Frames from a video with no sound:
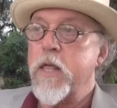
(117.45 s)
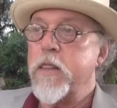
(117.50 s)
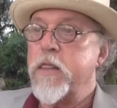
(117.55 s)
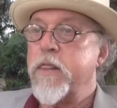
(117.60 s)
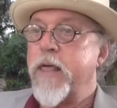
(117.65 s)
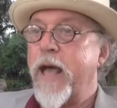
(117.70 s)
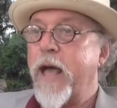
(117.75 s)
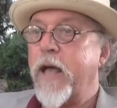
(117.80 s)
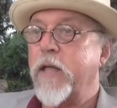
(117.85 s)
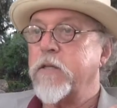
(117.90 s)

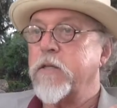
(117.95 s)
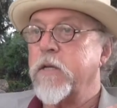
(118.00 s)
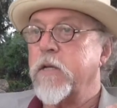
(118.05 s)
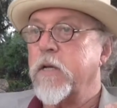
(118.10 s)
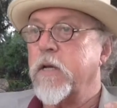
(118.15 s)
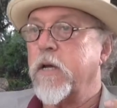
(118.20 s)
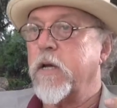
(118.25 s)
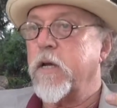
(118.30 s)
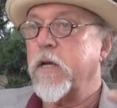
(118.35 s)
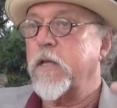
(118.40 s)
that
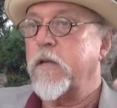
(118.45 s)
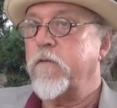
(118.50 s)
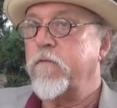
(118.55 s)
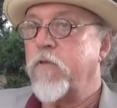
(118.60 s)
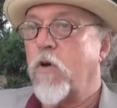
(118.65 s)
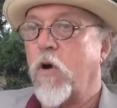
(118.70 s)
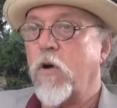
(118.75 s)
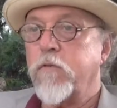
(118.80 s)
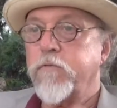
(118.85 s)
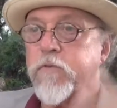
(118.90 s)
it
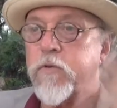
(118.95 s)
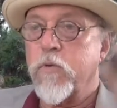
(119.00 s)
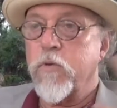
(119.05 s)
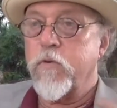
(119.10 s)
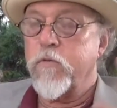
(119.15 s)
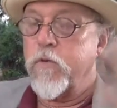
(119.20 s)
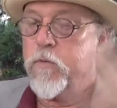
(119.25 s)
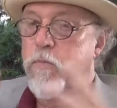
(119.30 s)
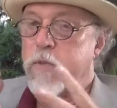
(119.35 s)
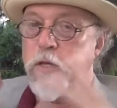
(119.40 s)
evolved
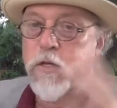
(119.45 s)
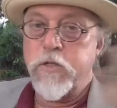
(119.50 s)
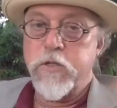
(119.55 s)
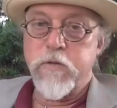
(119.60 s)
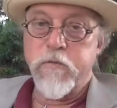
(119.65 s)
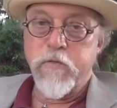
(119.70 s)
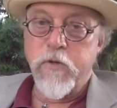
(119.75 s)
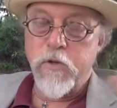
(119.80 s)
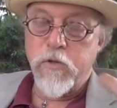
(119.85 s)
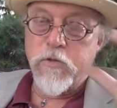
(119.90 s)
over millions
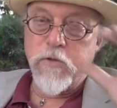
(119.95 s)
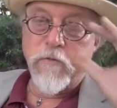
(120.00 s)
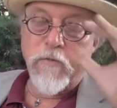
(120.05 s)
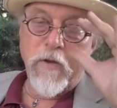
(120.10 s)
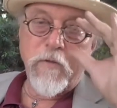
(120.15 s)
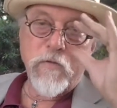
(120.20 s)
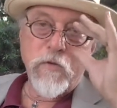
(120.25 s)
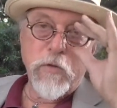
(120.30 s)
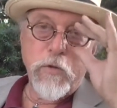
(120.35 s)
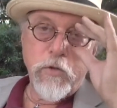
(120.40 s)
of years of
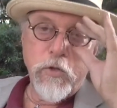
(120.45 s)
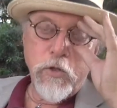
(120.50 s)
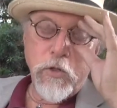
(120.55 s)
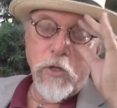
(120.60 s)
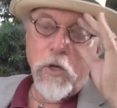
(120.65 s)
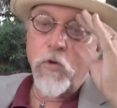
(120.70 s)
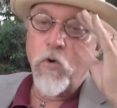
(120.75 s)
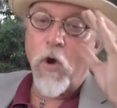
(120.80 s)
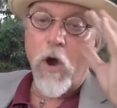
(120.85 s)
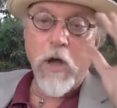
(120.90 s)
evolution
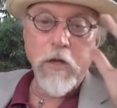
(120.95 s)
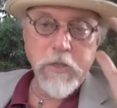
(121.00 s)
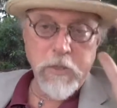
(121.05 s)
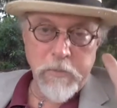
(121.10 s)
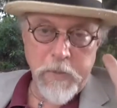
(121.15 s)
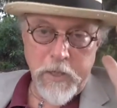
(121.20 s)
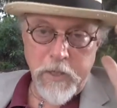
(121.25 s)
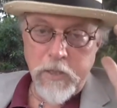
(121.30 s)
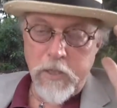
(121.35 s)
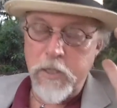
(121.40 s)
across
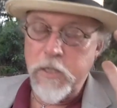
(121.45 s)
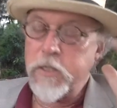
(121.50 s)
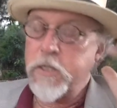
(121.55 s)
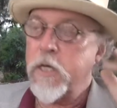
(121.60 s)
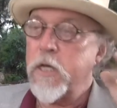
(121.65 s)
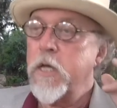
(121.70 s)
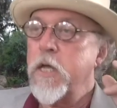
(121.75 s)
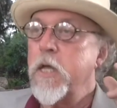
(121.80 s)
species